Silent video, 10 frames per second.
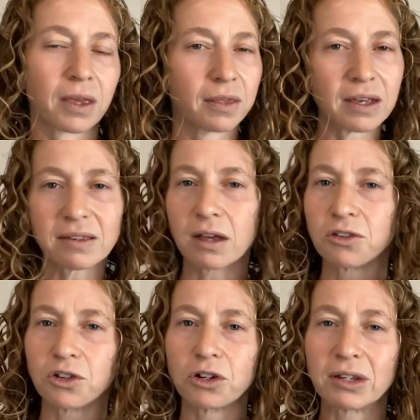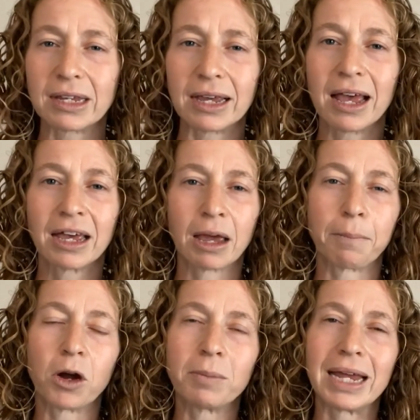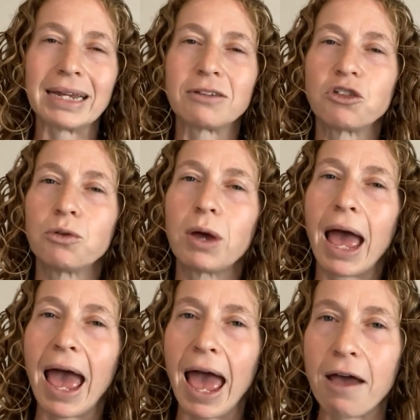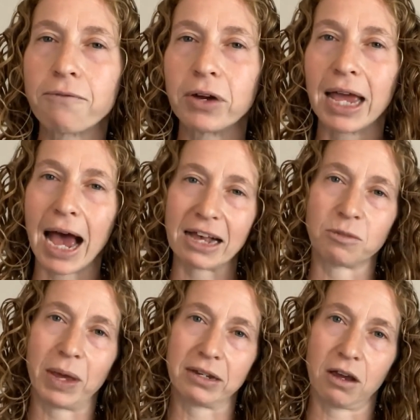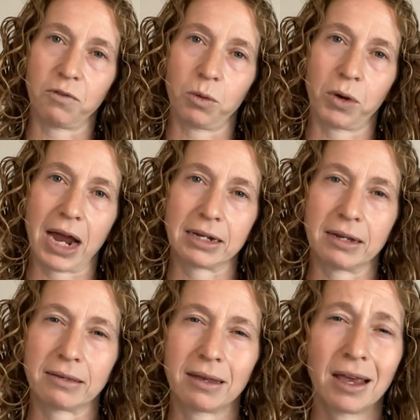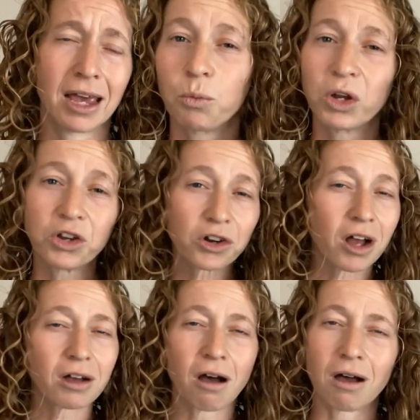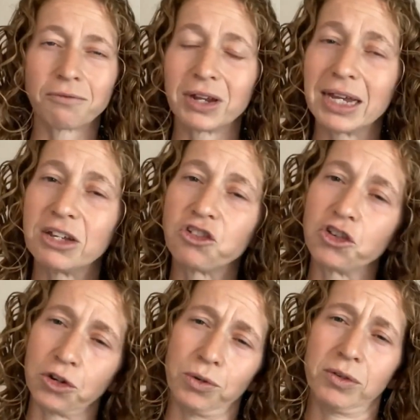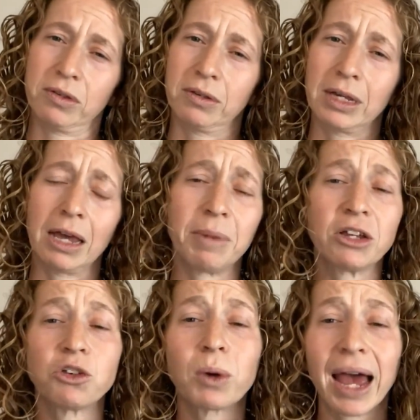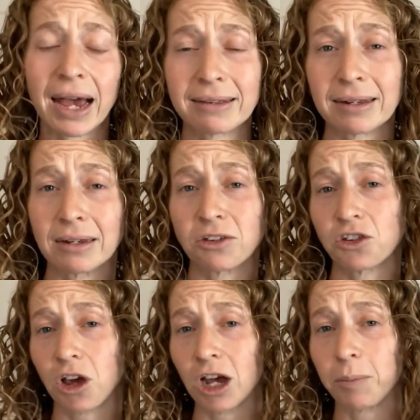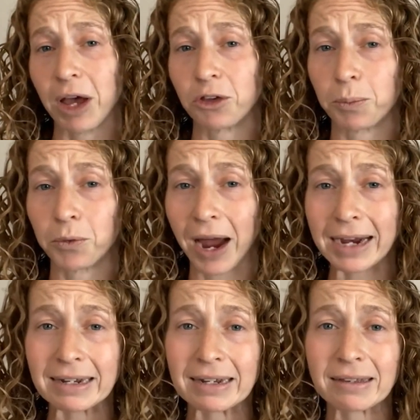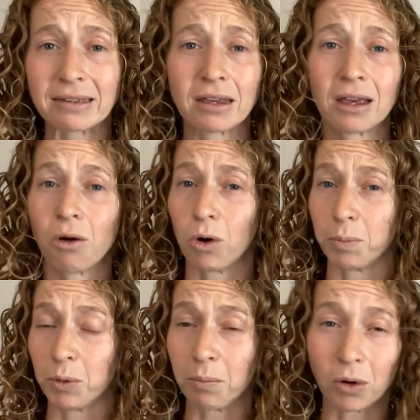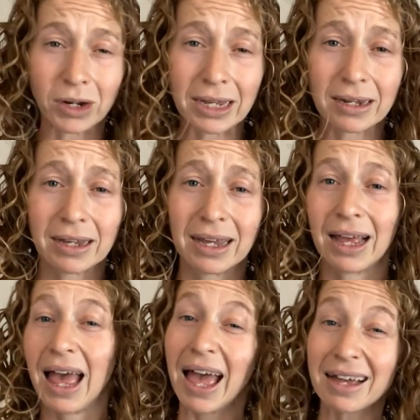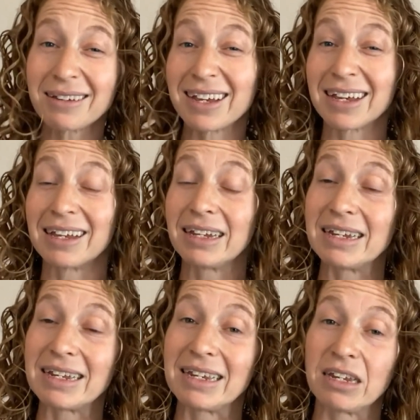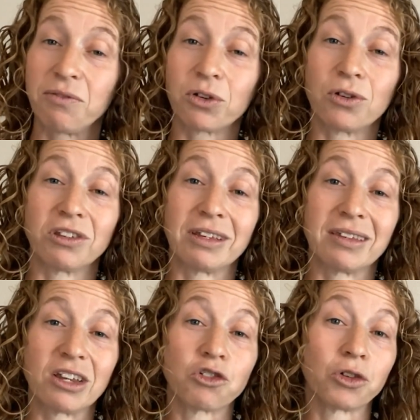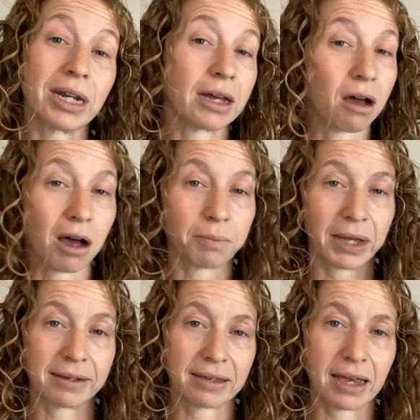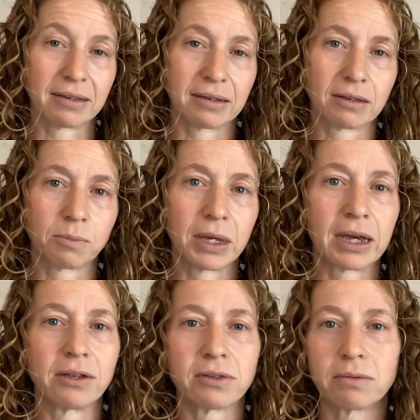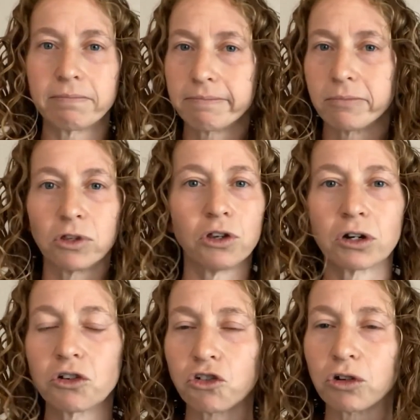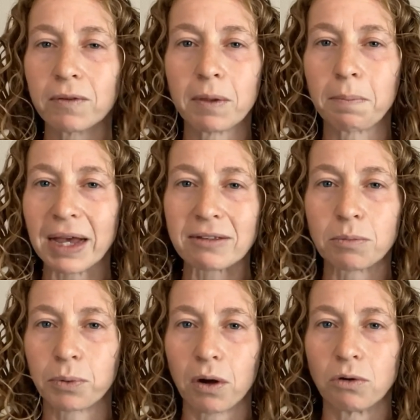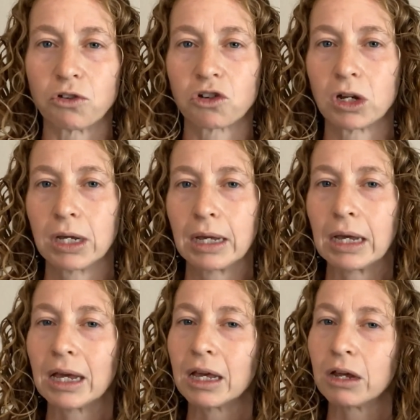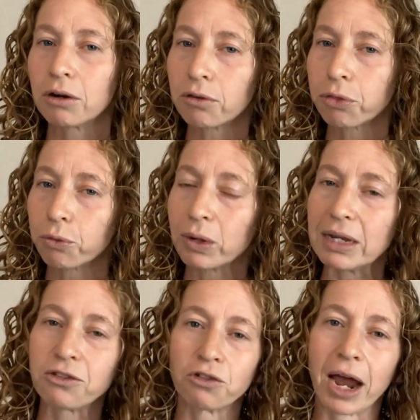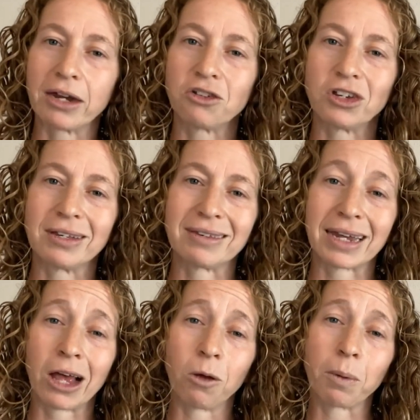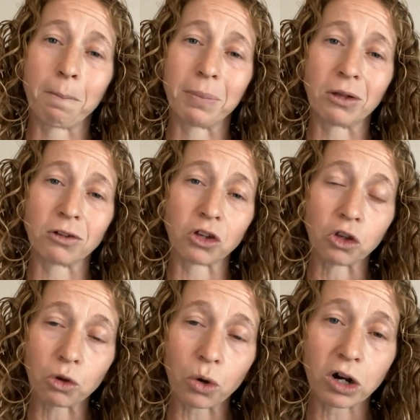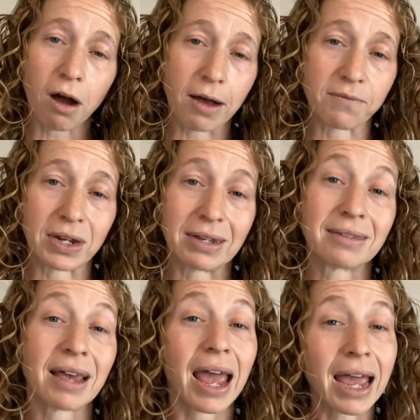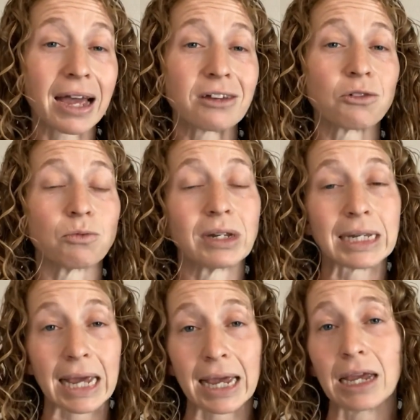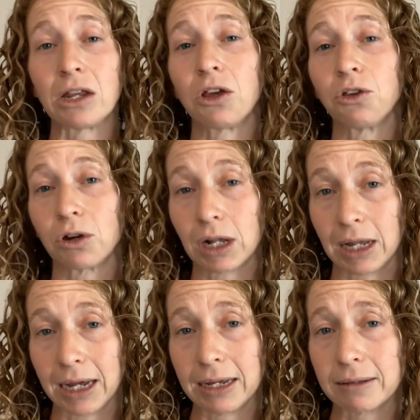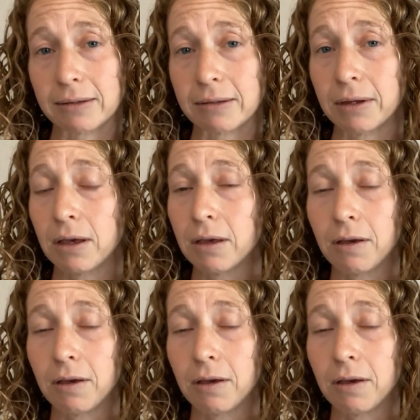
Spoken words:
This uncertainty can permeate to every aspect of your practice. And when you're not confident, it shows. It makes you hesitant to talk about your practice or promote it, and it can lead to difficulties in treating complex cases because you're unsure of the best approach. Here are 3 strategies to help build your confidence and retain your clients.